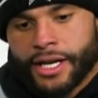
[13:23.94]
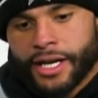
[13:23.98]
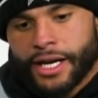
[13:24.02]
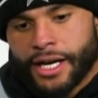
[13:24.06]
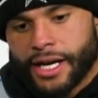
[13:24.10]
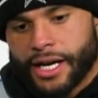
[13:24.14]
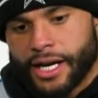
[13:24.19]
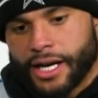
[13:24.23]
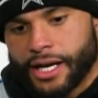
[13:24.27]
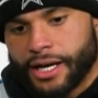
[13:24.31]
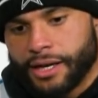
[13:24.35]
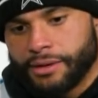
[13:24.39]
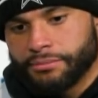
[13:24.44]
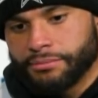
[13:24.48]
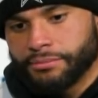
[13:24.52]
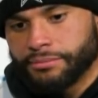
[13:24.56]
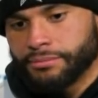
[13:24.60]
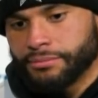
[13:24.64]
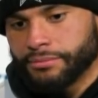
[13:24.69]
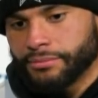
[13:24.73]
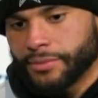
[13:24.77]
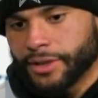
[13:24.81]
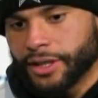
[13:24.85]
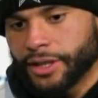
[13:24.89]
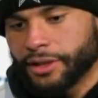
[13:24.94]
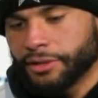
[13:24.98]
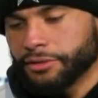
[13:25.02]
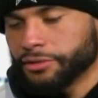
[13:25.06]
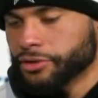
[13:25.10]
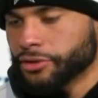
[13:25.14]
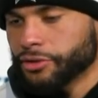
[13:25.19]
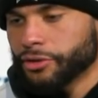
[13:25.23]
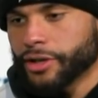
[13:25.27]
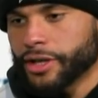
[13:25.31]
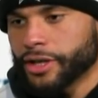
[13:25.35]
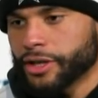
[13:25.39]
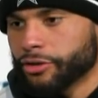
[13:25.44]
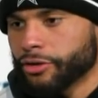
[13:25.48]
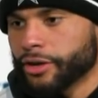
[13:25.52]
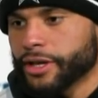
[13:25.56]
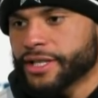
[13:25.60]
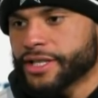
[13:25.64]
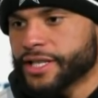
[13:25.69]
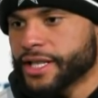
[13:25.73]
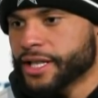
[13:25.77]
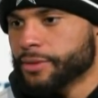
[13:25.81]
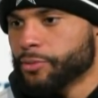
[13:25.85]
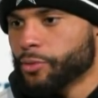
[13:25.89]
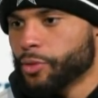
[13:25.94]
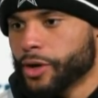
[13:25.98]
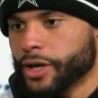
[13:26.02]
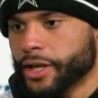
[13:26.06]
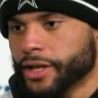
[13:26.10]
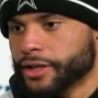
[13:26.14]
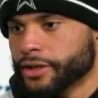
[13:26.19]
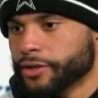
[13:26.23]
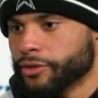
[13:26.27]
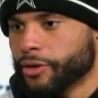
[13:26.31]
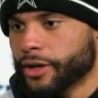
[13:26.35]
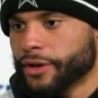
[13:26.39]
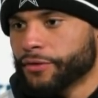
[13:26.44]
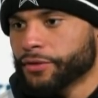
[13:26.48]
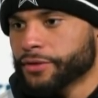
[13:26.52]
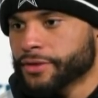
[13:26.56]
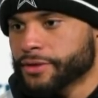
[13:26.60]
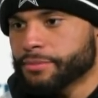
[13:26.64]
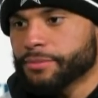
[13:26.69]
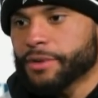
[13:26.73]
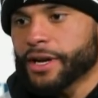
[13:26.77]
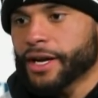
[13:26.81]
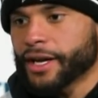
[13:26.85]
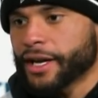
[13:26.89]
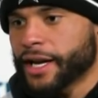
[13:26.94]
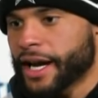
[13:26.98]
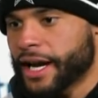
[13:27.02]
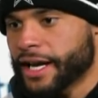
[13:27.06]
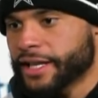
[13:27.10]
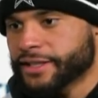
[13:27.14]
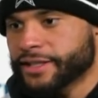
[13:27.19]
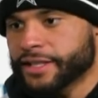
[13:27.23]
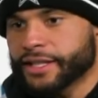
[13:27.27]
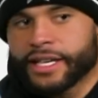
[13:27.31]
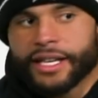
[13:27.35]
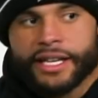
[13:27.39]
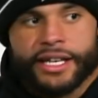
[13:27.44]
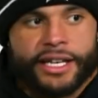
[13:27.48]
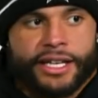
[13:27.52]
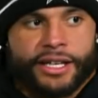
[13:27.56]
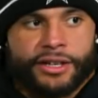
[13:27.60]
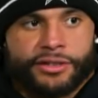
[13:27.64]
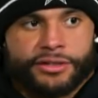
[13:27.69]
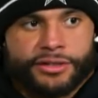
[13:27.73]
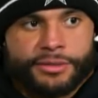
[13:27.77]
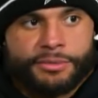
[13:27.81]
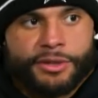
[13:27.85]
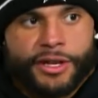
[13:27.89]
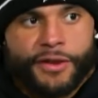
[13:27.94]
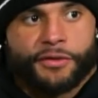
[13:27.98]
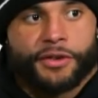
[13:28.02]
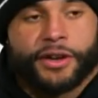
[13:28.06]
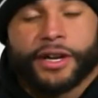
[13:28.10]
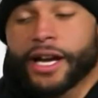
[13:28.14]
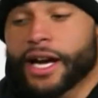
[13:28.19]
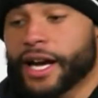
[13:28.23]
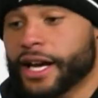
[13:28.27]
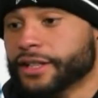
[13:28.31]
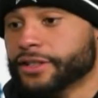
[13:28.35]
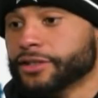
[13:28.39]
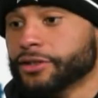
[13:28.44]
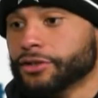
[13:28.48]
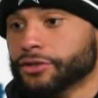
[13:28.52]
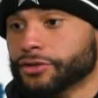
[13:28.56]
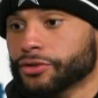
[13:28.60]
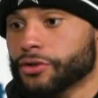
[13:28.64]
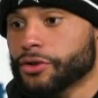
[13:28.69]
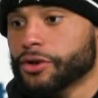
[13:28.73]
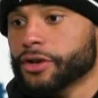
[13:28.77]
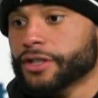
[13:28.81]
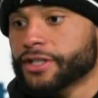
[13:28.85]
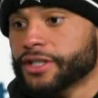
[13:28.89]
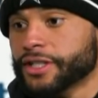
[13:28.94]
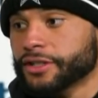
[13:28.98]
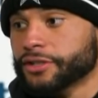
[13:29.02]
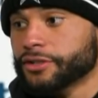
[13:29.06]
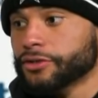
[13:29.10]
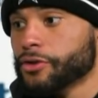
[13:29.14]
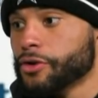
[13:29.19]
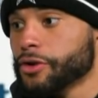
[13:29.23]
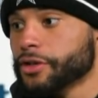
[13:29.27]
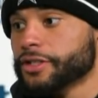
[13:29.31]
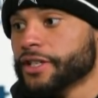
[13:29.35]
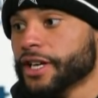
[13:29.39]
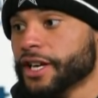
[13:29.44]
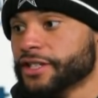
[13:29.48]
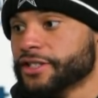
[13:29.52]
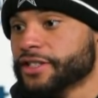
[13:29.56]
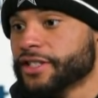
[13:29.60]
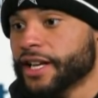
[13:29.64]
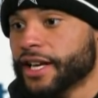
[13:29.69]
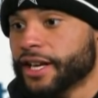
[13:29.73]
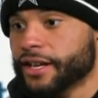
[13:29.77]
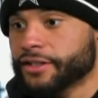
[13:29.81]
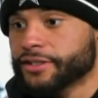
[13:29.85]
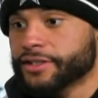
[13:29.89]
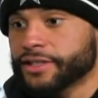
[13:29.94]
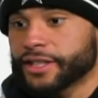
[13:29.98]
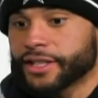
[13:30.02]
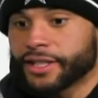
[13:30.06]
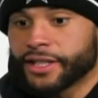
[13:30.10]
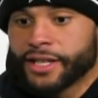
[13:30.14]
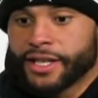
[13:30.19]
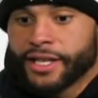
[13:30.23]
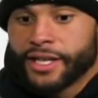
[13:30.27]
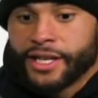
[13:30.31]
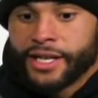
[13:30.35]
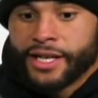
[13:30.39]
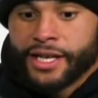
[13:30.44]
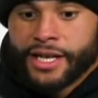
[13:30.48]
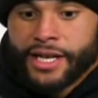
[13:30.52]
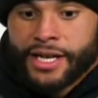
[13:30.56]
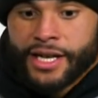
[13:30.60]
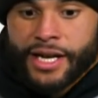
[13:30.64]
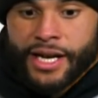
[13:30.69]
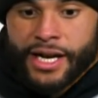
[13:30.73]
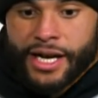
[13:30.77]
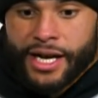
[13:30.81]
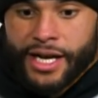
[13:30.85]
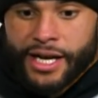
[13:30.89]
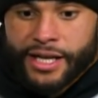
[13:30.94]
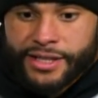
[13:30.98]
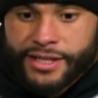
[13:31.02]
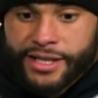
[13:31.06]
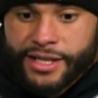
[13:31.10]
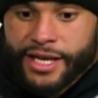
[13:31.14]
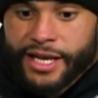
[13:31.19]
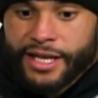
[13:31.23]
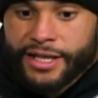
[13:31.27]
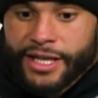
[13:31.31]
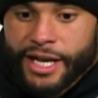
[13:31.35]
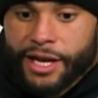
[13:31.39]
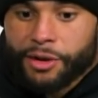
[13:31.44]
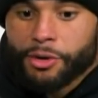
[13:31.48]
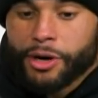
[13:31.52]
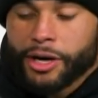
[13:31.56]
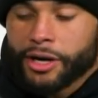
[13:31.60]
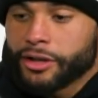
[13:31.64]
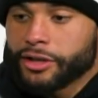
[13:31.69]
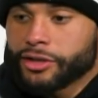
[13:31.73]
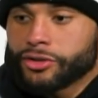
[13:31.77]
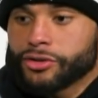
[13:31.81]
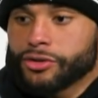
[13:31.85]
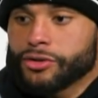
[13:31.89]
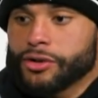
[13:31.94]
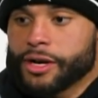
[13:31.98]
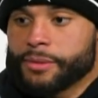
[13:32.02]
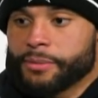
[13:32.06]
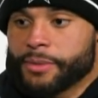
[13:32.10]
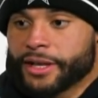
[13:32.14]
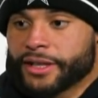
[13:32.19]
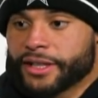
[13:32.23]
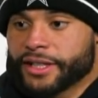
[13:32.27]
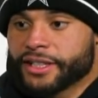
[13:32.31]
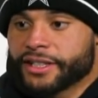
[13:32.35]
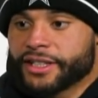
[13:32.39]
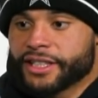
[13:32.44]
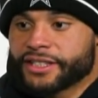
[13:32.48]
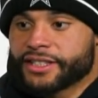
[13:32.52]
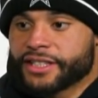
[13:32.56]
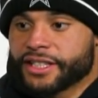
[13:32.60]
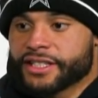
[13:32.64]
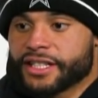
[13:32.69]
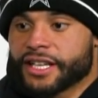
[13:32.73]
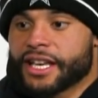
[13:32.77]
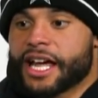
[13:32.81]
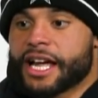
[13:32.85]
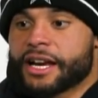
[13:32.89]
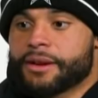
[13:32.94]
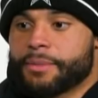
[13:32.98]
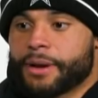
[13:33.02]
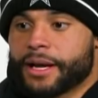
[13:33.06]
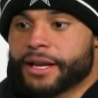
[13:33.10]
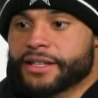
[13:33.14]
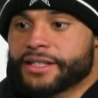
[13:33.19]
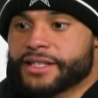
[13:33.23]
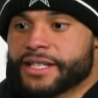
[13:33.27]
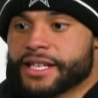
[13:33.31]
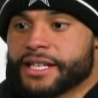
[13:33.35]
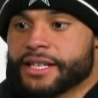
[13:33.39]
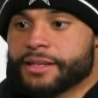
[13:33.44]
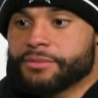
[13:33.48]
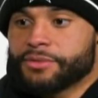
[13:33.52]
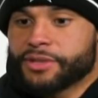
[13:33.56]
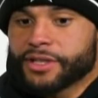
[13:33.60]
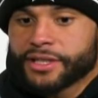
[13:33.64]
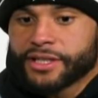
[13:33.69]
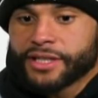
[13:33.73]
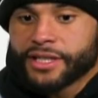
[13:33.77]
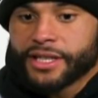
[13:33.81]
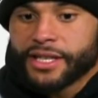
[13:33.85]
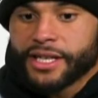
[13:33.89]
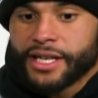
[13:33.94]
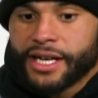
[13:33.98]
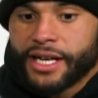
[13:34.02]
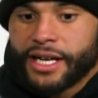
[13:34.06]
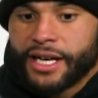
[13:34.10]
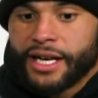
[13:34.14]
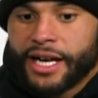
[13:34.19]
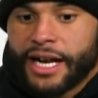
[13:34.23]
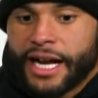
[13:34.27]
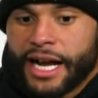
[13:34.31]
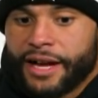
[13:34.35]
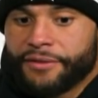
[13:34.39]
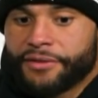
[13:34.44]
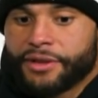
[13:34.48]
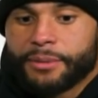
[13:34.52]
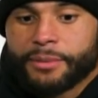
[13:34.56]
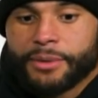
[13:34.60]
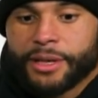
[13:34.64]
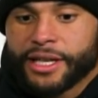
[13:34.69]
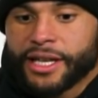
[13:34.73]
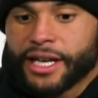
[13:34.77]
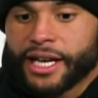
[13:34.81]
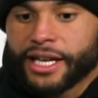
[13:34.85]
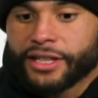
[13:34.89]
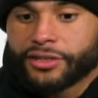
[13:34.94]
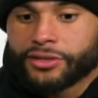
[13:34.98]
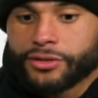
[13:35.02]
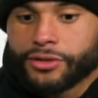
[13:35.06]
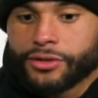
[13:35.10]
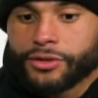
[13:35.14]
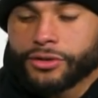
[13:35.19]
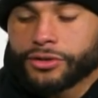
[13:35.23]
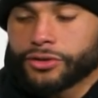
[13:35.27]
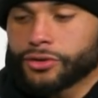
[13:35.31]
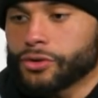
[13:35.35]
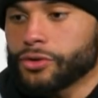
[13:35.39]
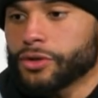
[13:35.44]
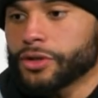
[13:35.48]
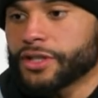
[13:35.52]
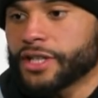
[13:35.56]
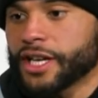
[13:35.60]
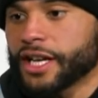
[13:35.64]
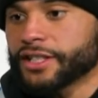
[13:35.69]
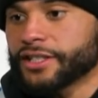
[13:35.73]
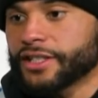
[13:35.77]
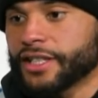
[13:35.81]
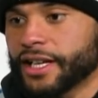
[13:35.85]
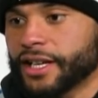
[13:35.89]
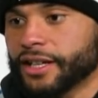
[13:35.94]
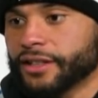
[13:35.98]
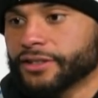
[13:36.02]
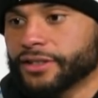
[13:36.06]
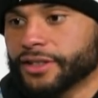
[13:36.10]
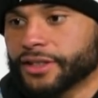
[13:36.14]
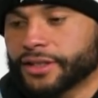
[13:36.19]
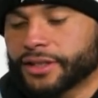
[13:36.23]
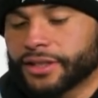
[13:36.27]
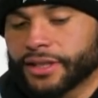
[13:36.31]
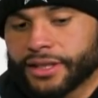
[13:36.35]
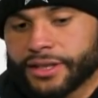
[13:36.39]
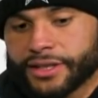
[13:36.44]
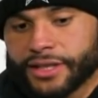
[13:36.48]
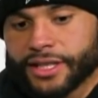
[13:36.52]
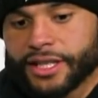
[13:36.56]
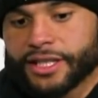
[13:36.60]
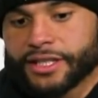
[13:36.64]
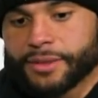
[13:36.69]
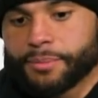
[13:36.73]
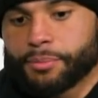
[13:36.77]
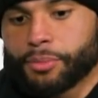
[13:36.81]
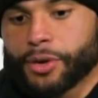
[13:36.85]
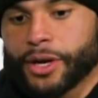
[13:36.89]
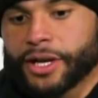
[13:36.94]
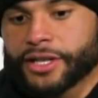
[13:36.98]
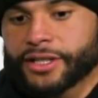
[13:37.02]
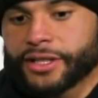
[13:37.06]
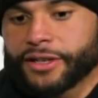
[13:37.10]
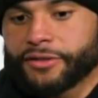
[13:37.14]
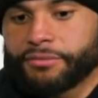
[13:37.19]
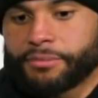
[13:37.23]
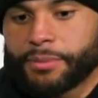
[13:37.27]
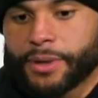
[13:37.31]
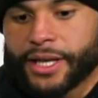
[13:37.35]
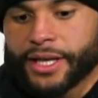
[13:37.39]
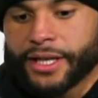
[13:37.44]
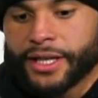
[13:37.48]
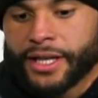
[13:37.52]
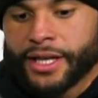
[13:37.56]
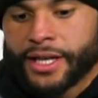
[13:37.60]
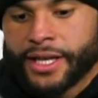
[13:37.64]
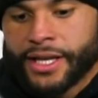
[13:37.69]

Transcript: It was a great team win, great for some young guys to get in and some different guys to go score touchdowns. And to get that record is cool. I mean, I think that says a lot about a team. Just to have that many guys score touchdowns is impressive. But